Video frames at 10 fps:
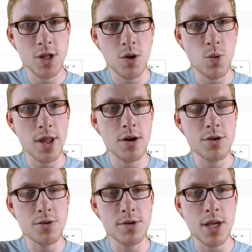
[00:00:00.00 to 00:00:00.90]
without
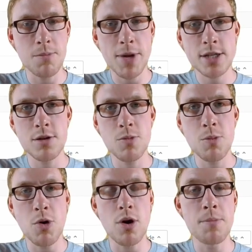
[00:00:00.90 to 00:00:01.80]
using maximum
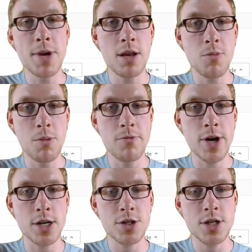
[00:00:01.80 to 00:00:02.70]
or minimum
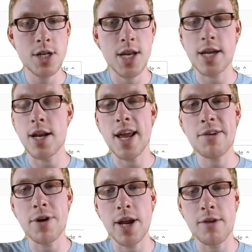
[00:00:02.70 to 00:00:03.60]
function like an
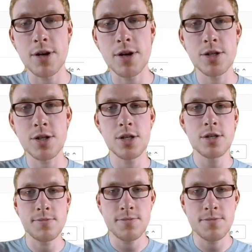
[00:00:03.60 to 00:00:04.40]
aggregate function.